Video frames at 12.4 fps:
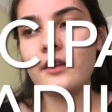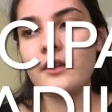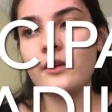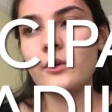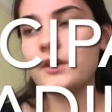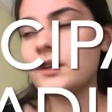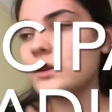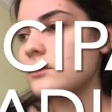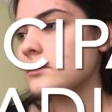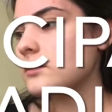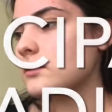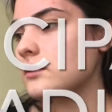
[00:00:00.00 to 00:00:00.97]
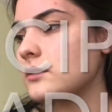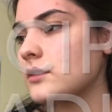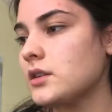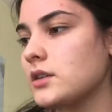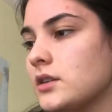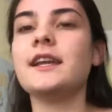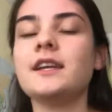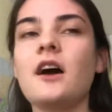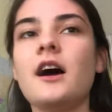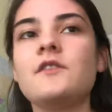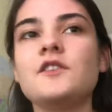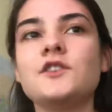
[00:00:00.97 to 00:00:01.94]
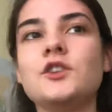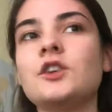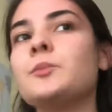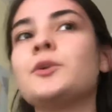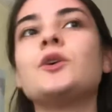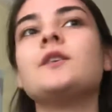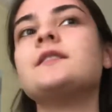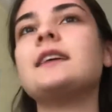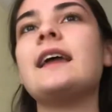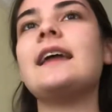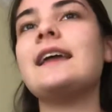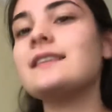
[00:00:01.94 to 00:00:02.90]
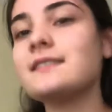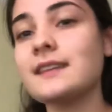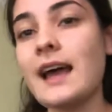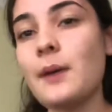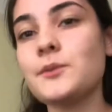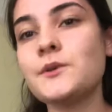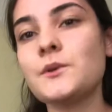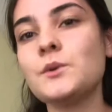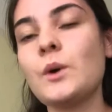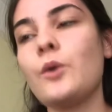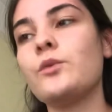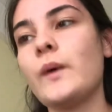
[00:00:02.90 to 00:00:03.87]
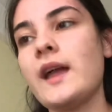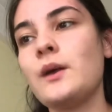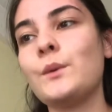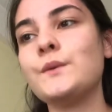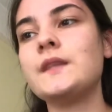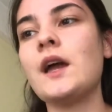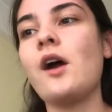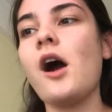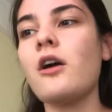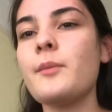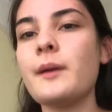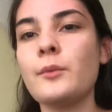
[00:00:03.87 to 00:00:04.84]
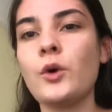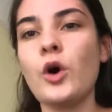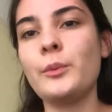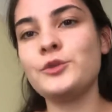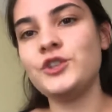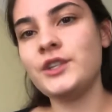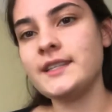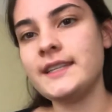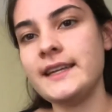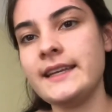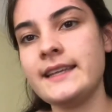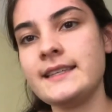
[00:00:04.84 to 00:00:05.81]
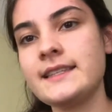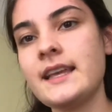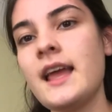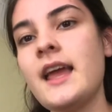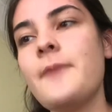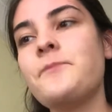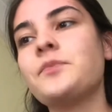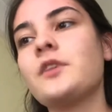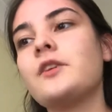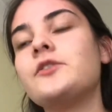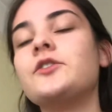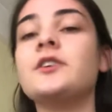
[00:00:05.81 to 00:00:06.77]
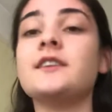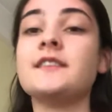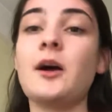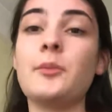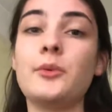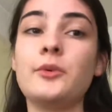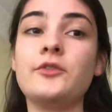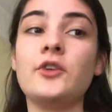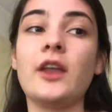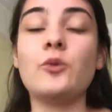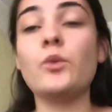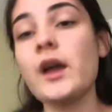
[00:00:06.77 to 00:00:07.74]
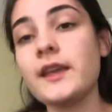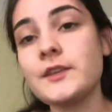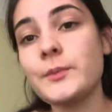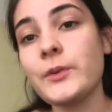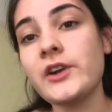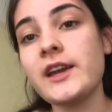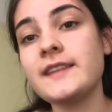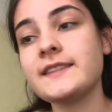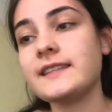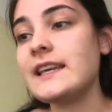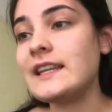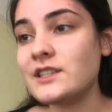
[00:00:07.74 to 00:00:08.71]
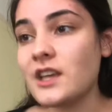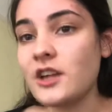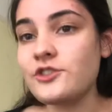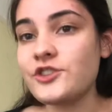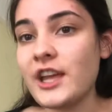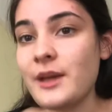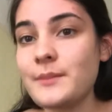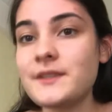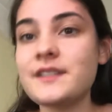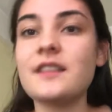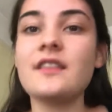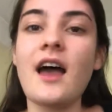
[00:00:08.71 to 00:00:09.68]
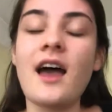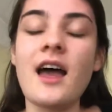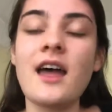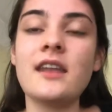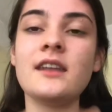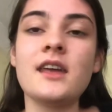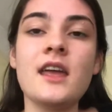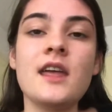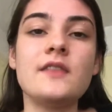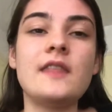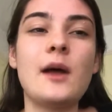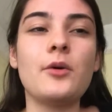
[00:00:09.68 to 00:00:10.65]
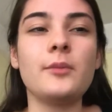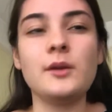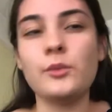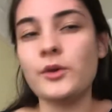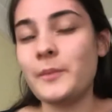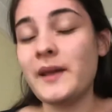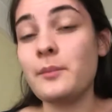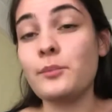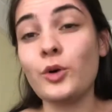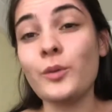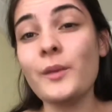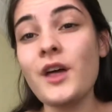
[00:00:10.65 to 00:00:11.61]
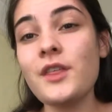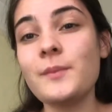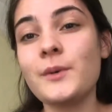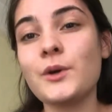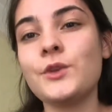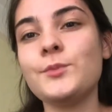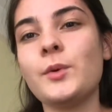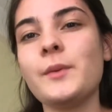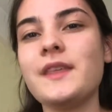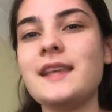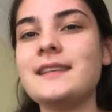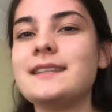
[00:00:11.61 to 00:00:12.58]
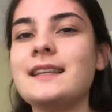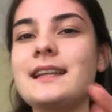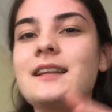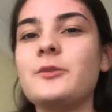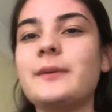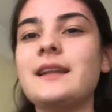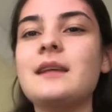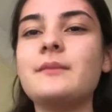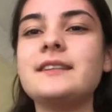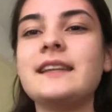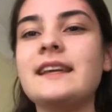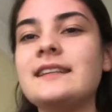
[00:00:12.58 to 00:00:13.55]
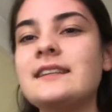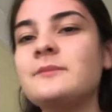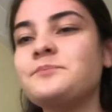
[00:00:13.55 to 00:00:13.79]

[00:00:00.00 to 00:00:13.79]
what's it called? Cardiff is good because it is the capital of Wales. There are a bit more opportunities, for example, for like work experience and internships than there probably would be in Bournemouth, because Bournemouth is still a little bit limited.